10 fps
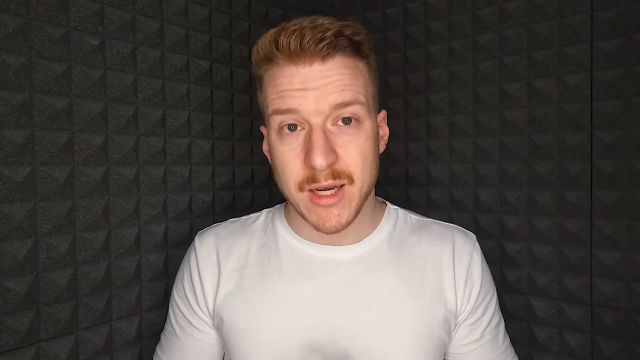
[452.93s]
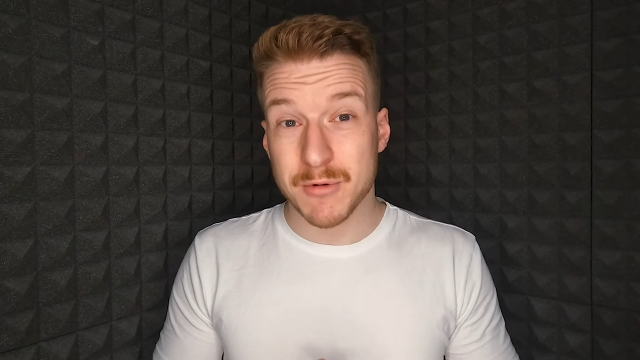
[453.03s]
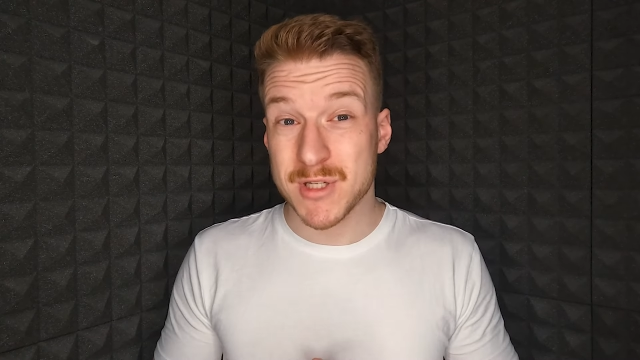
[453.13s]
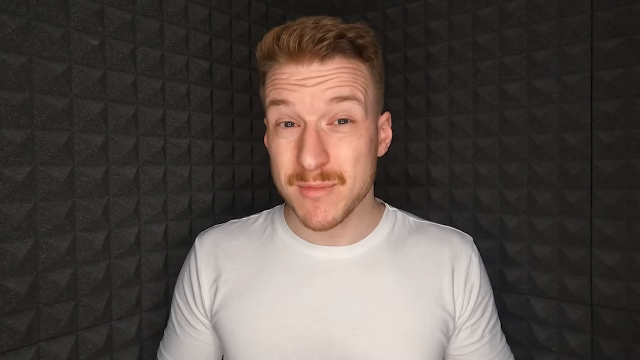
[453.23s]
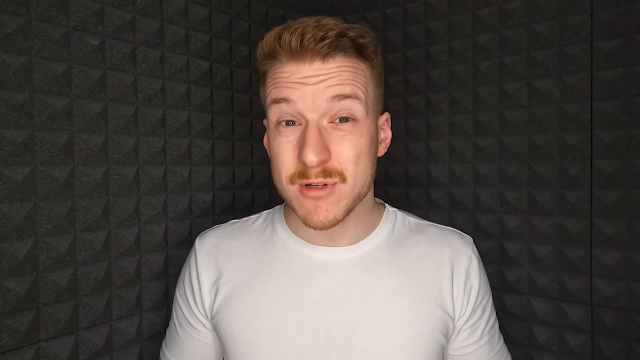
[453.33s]

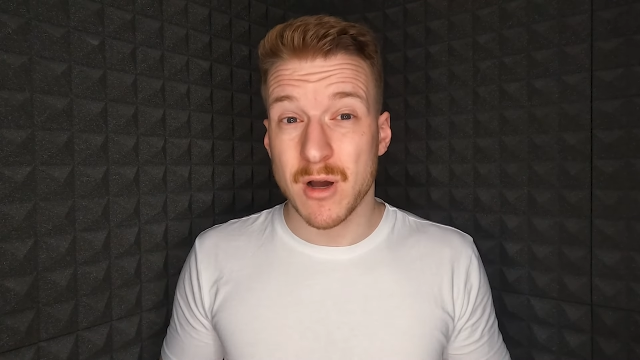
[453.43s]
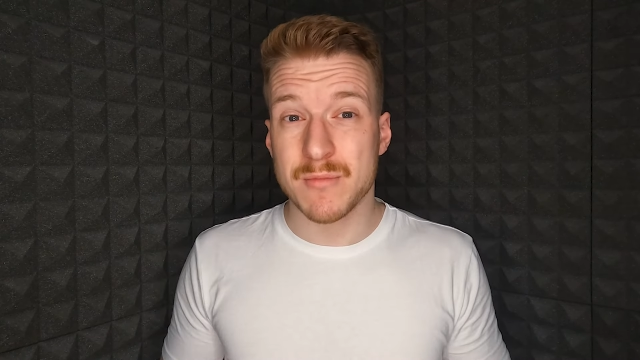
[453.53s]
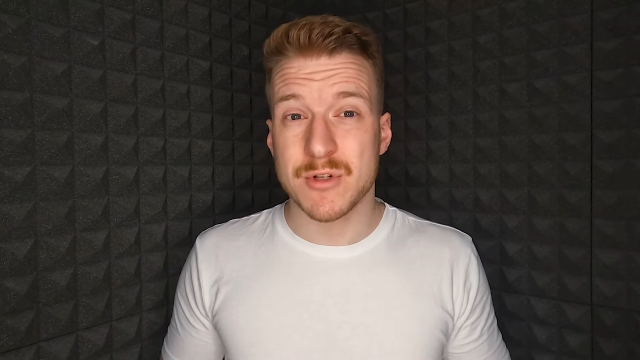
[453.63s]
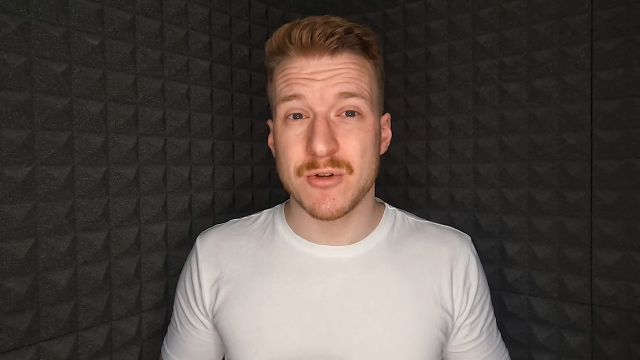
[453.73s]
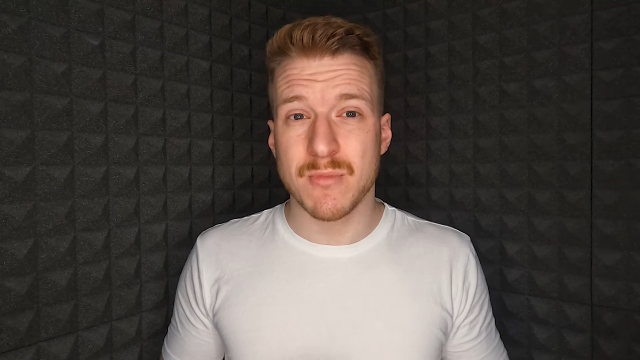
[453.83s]
Now,
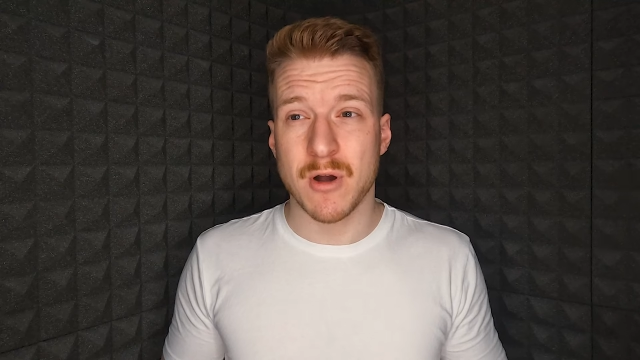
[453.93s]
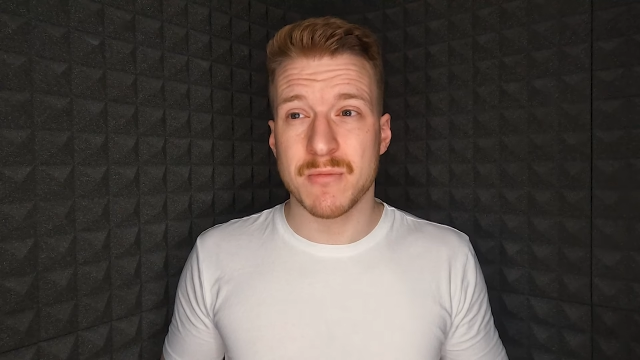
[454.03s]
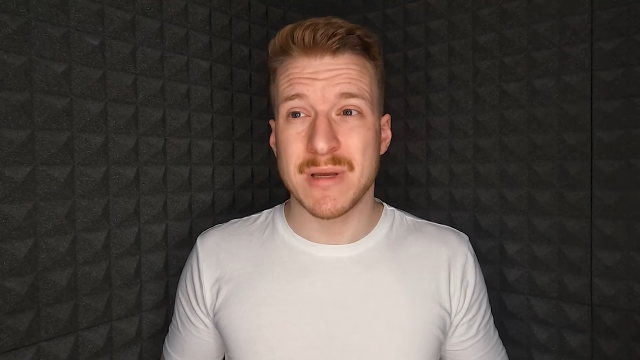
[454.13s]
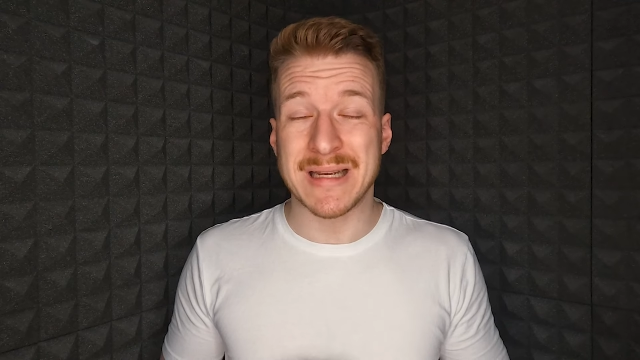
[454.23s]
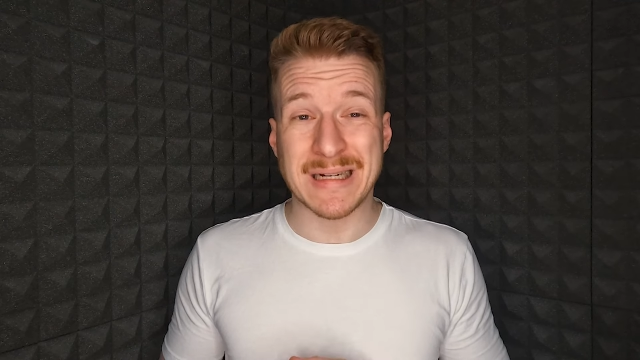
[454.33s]
sometimes you
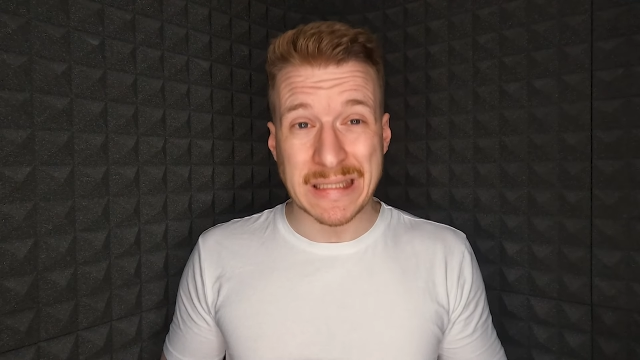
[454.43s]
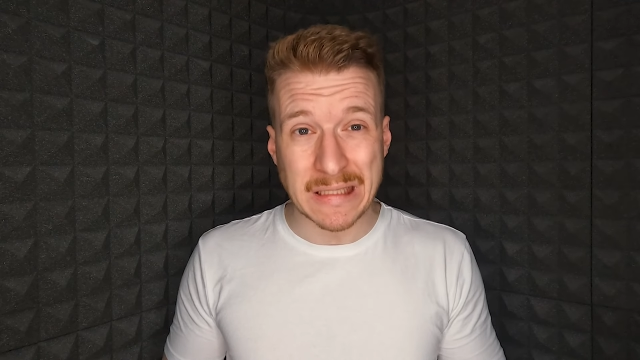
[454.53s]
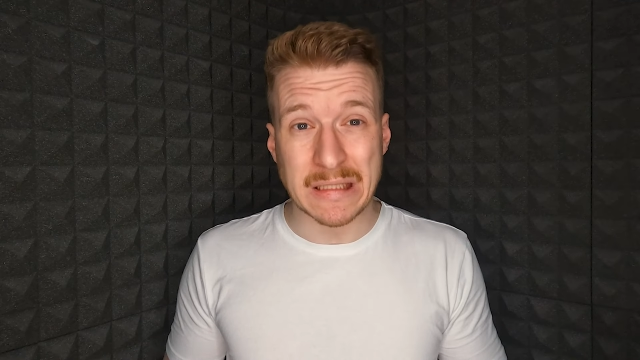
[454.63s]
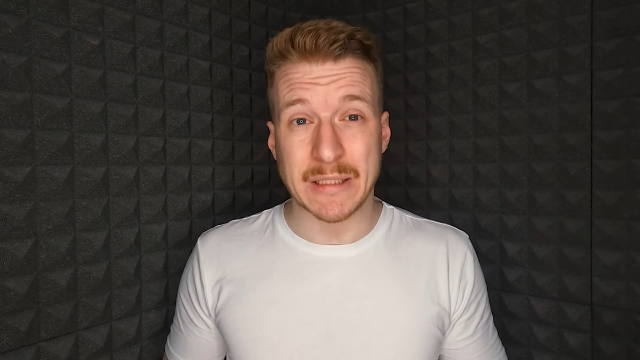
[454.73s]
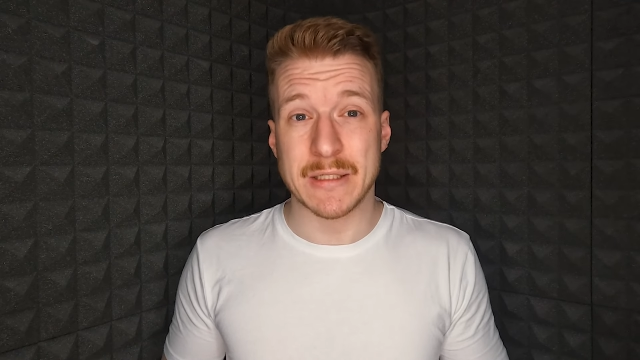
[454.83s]
might be
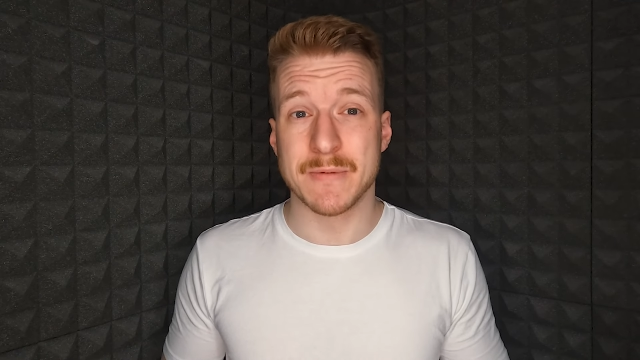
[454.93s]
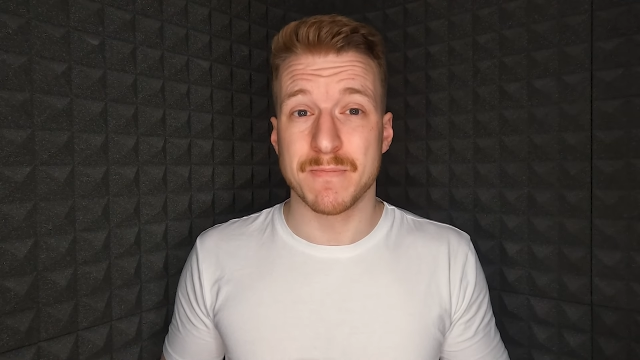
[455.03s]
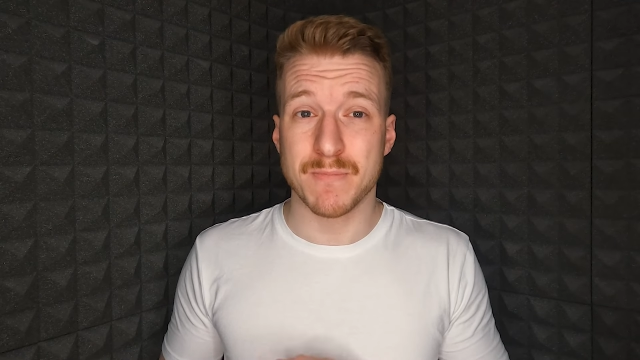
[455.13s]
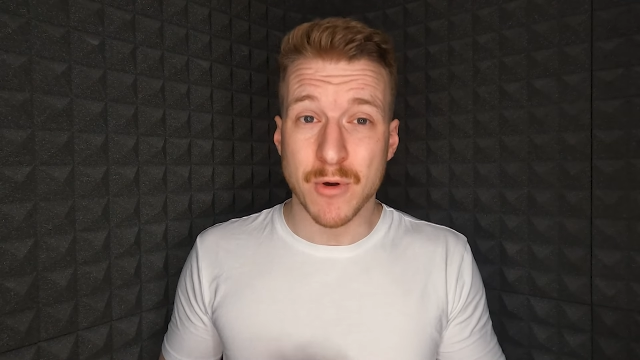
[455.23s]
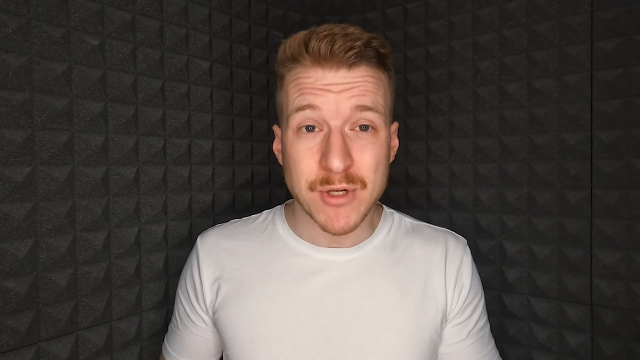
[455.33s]
inclined,
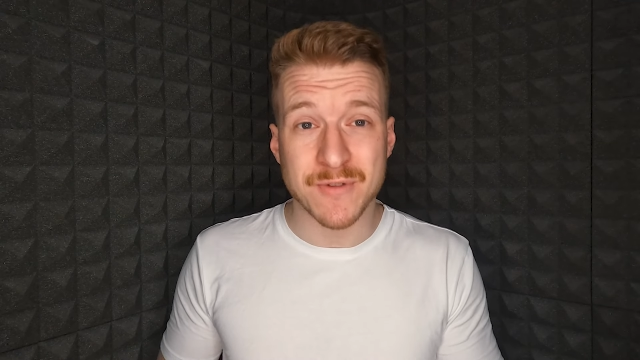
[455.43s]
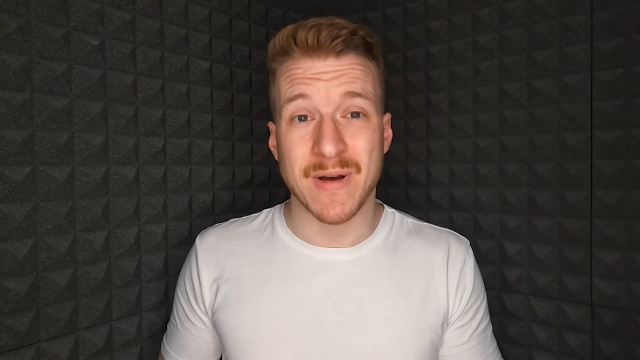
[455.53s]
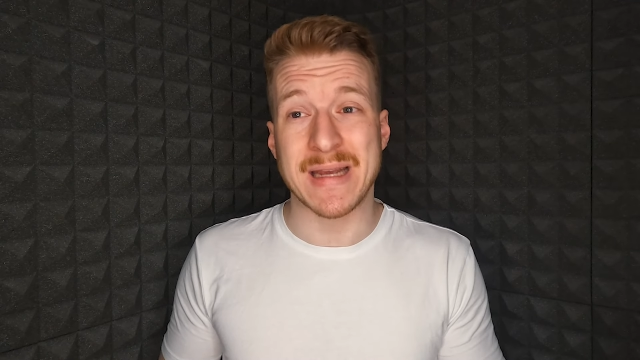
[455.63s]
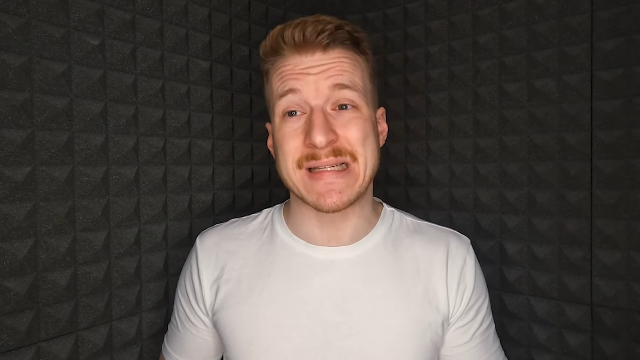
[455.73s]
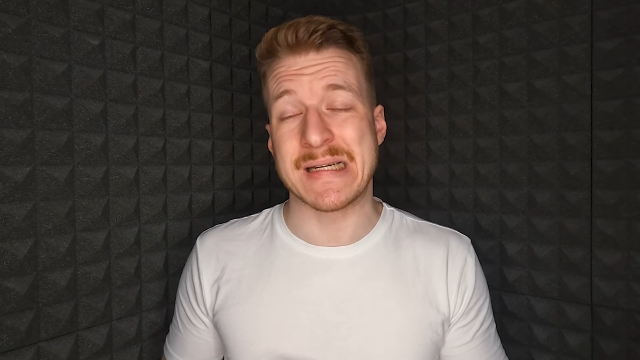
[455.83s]

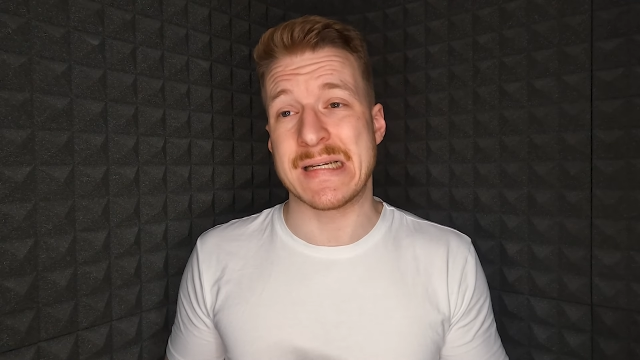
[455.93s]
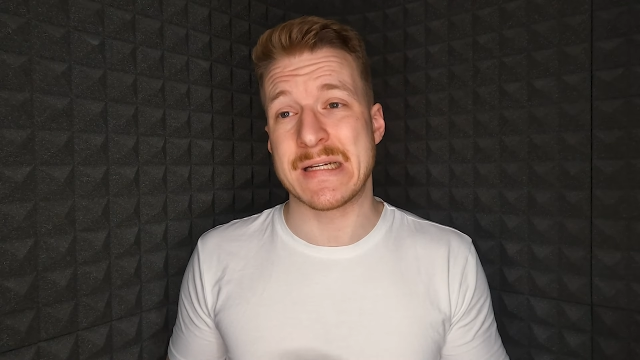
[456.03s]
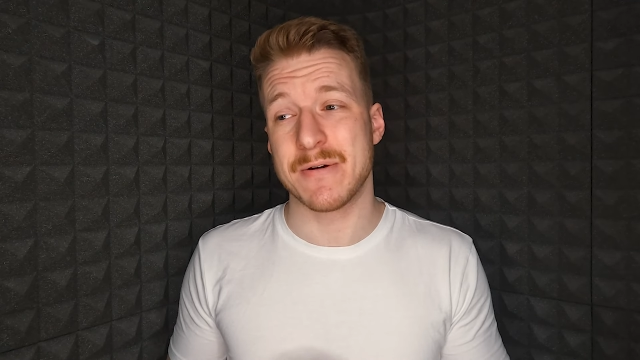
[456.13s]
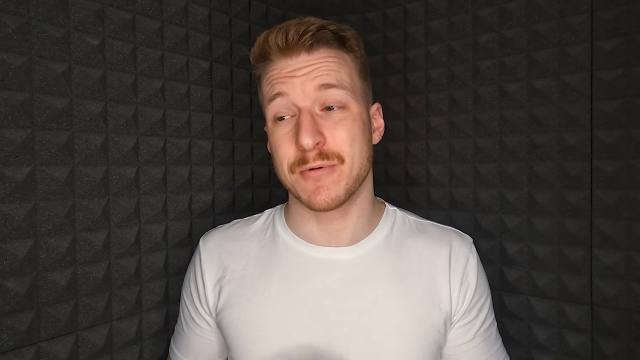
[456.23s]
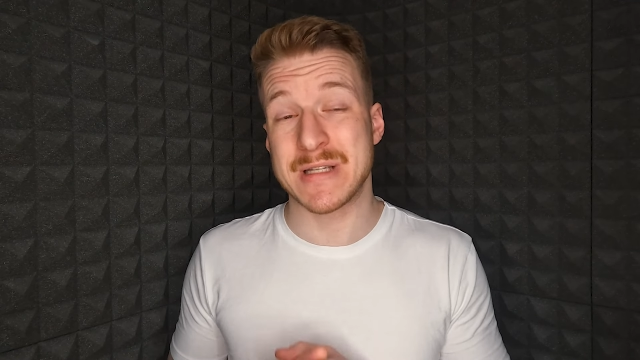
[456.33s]

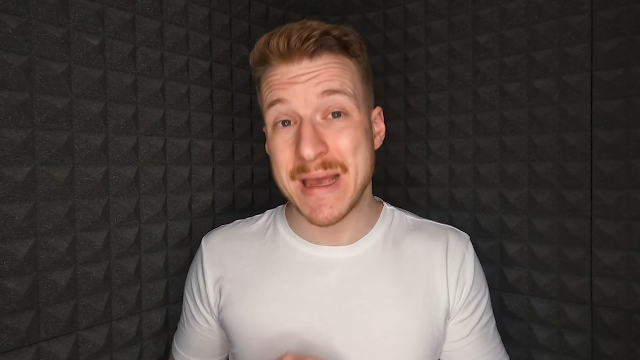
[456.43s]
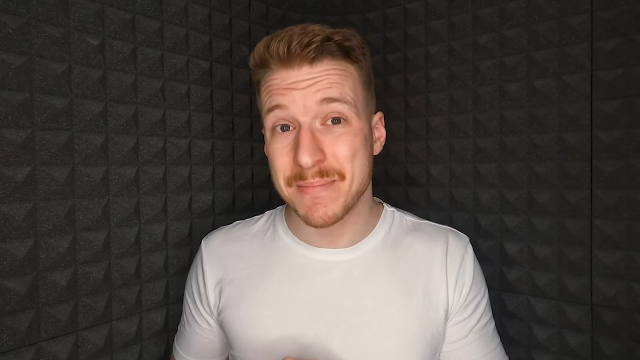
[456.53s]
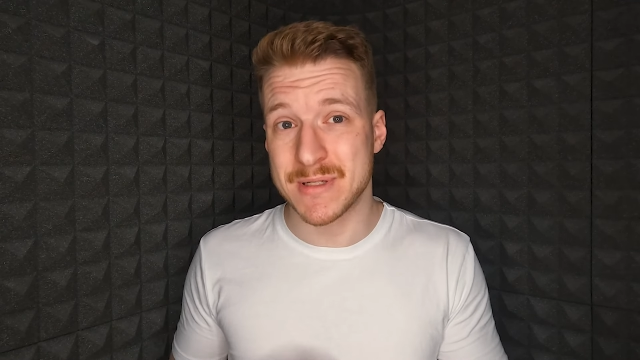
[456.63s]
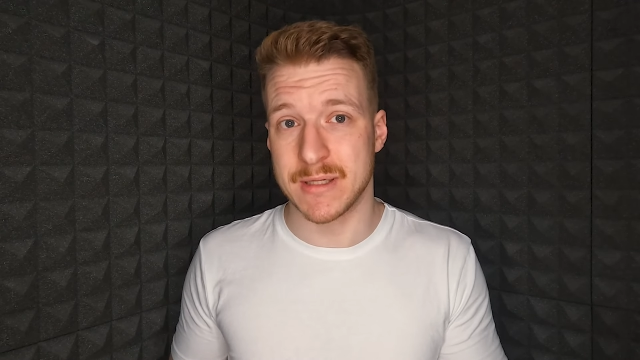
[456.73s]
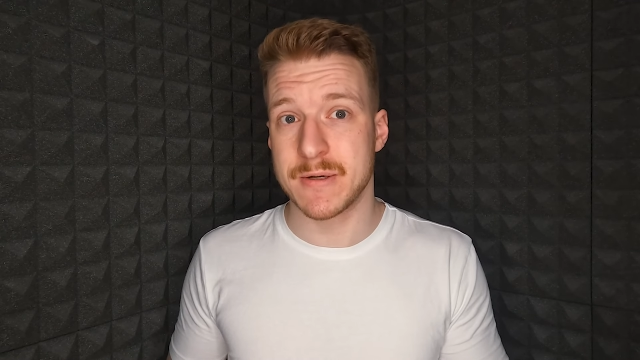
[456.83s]
motivated, or
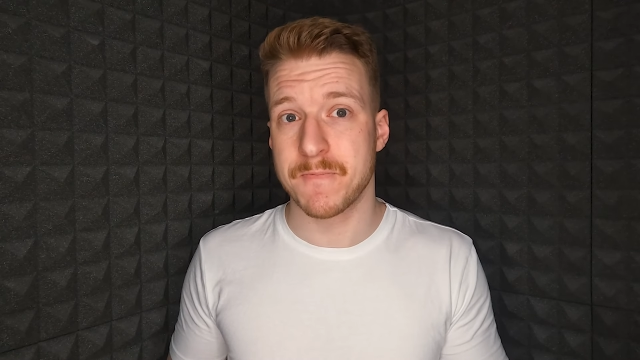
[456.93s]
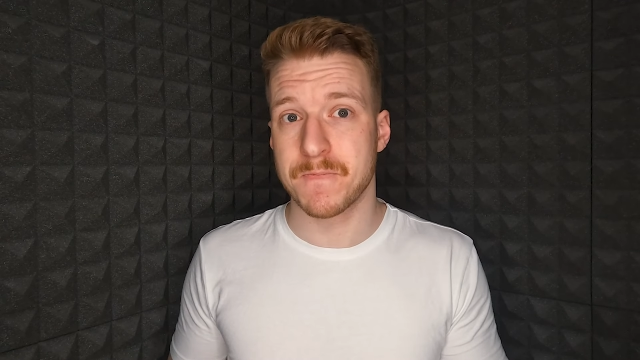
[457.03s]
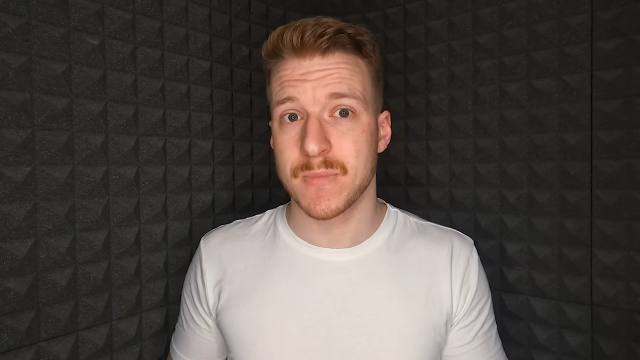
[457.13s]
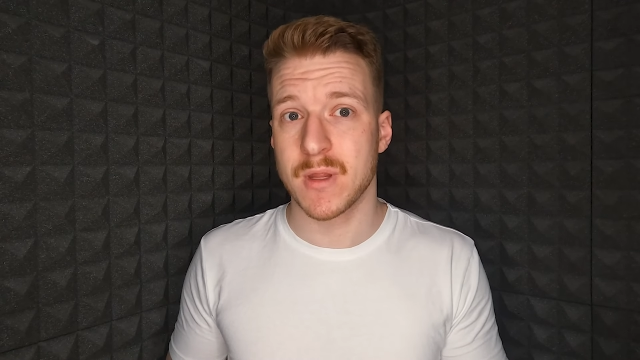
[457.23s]
tempted